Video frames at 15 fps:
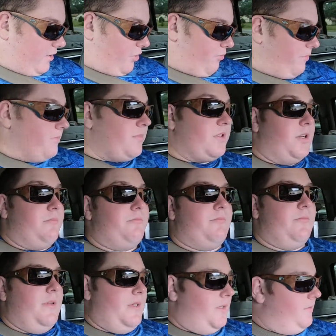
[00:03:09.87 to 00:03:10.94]
Nope. So,
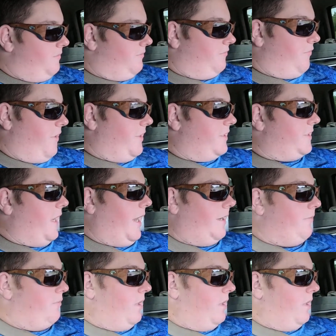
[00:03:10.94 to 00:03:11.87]
other side.